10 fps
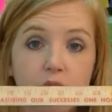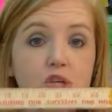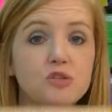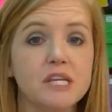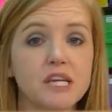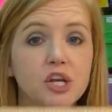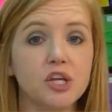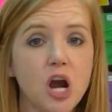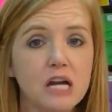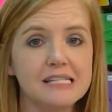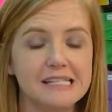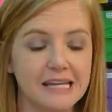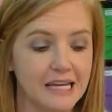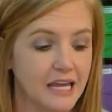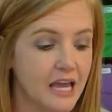using a
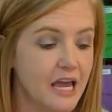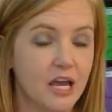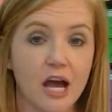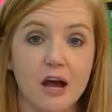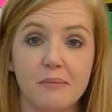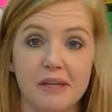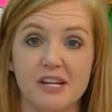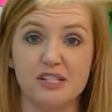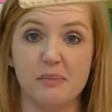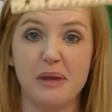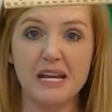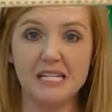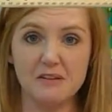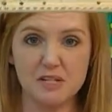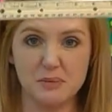yardstick, there's a big
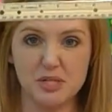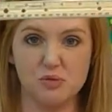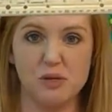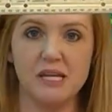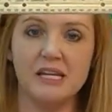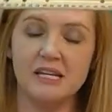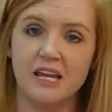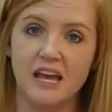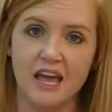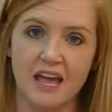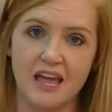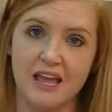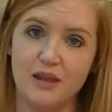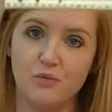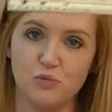difference between
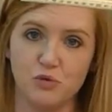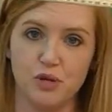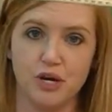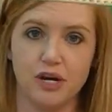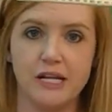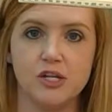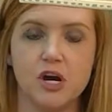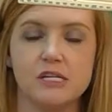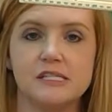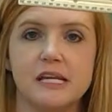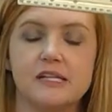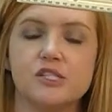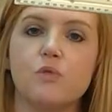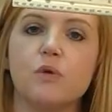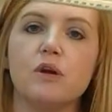a ruler and a yardstick.
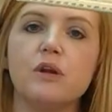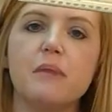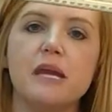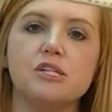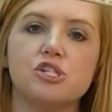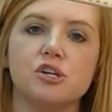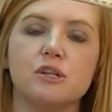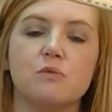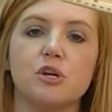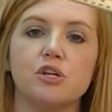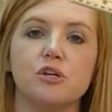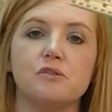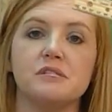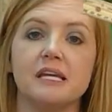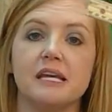So we're going to make sure that we're
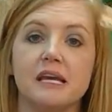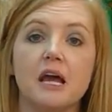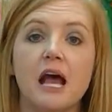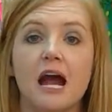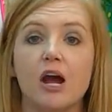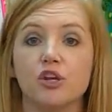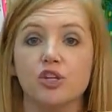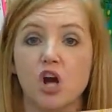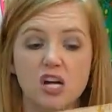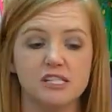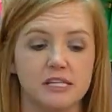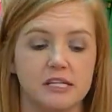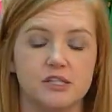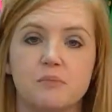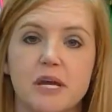using our
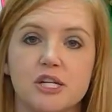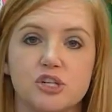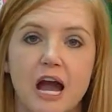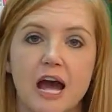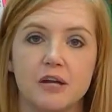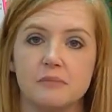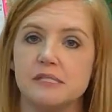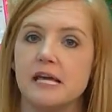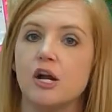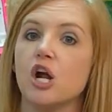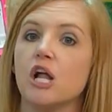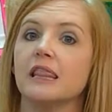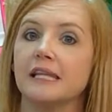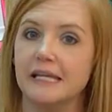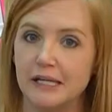yardstick to measure items that are a
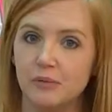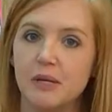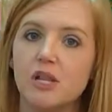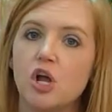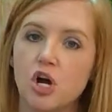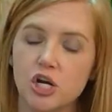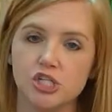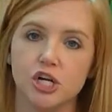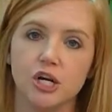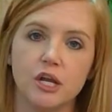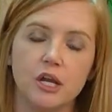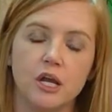little bit larger.